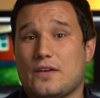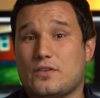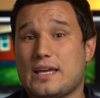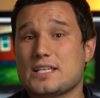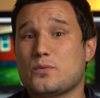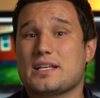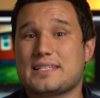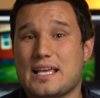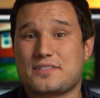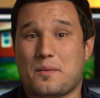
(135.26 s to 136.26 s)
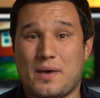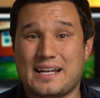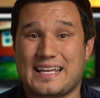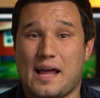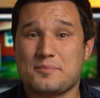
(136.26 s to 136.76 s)
If you guys want to save some
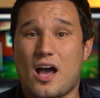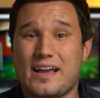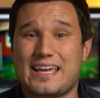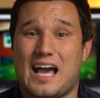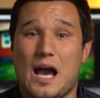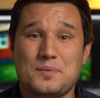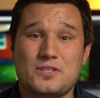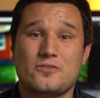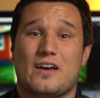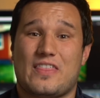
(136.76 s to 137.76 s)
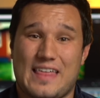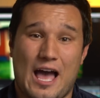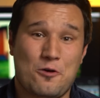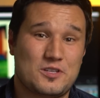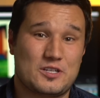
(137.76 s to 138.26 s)
money, and I'm talking up to
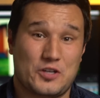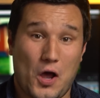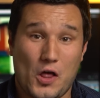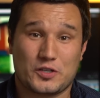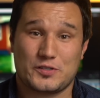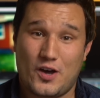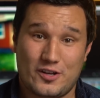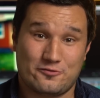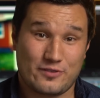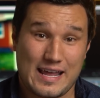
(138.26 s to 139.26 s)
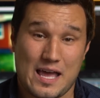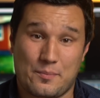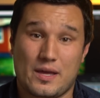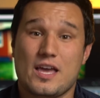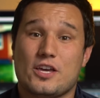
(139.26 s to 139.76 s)
$1,000 on
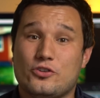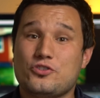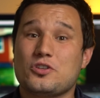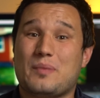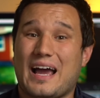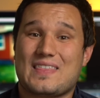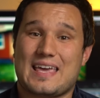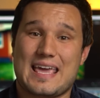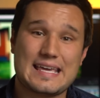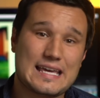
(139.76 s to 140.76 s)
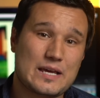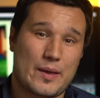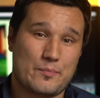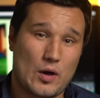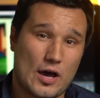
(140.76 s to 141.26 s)
RAM, you should buy the
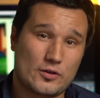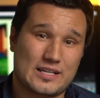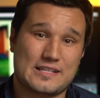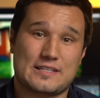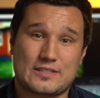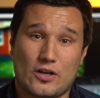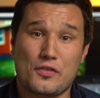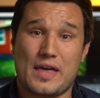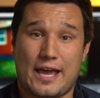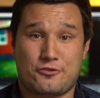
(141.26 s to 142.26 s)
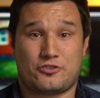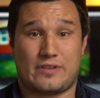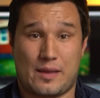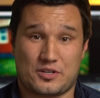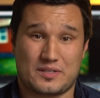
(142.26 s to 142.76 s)
8GB model and install the
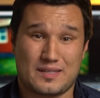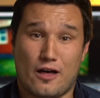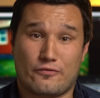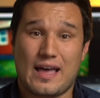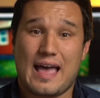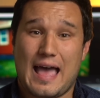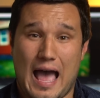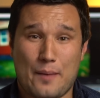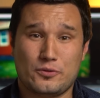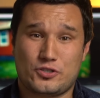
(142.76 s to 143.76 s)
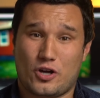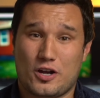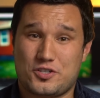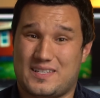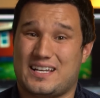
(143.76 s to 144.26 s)
extra RAM yourself. Apple
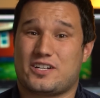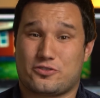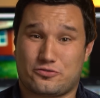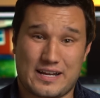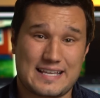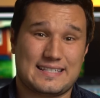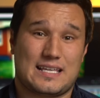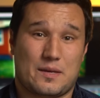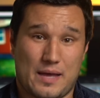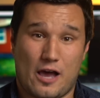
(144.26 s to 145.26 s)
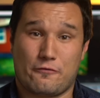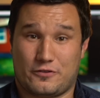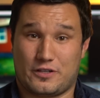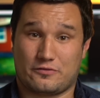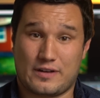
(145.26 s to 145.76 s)
charges a crazy amount
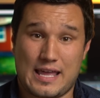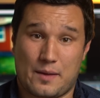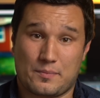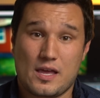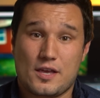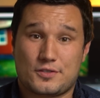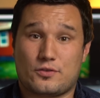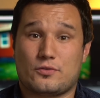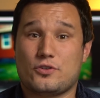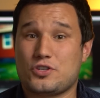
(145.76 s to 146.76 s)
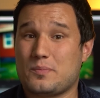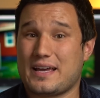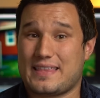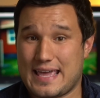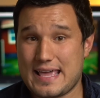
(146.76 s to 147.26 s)
for their RAM, so you should
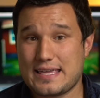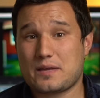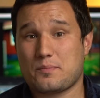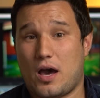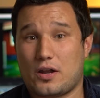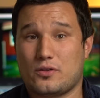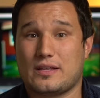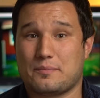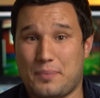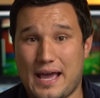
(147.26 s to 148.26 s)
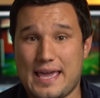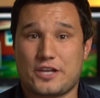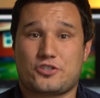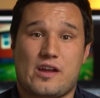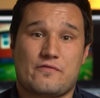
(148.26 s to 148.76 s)
buy the 8 gig model, buy
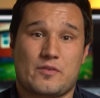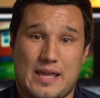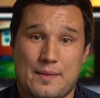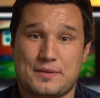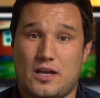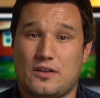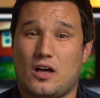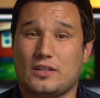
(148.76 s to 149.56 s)
extra RAM from Amazon.